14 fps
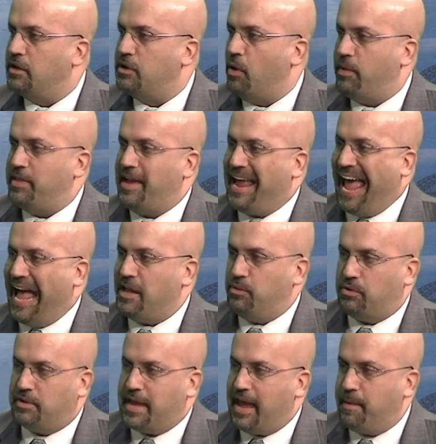go on their
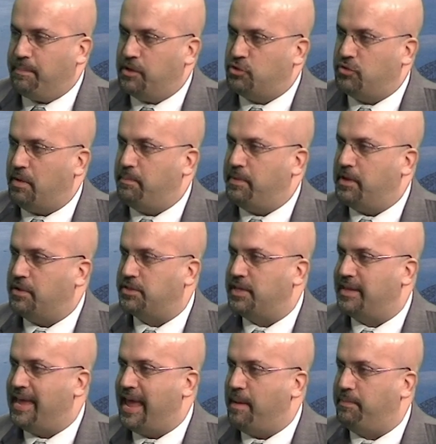annual camping trip because the
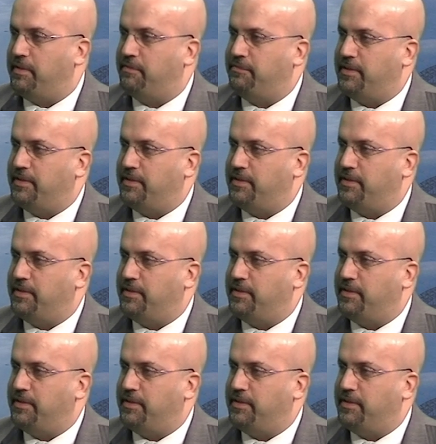camping